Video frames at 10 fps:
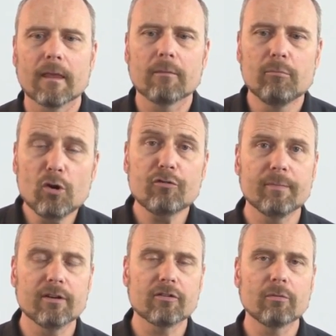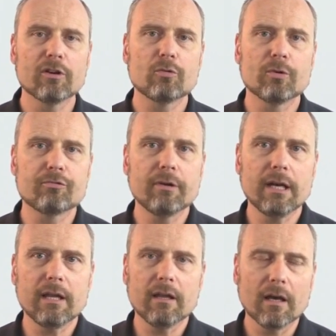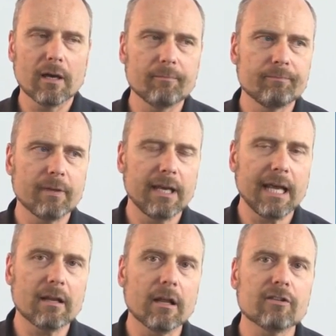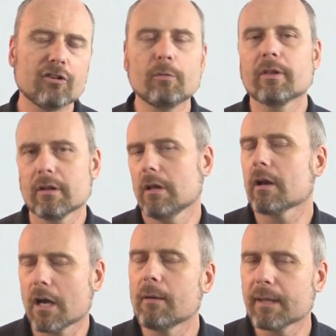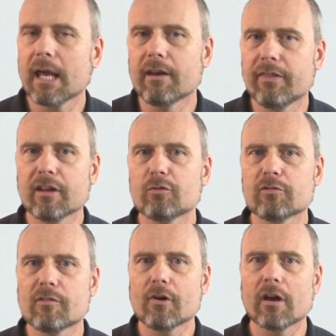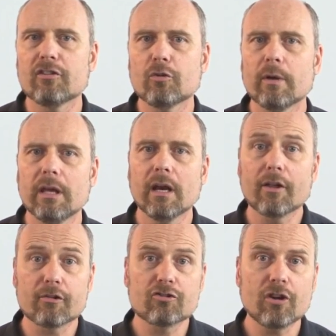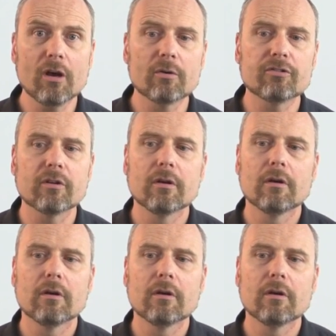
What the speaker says: movement, which was really, it had a lot to do with a lot of complicated things, which I've gone into in other shows,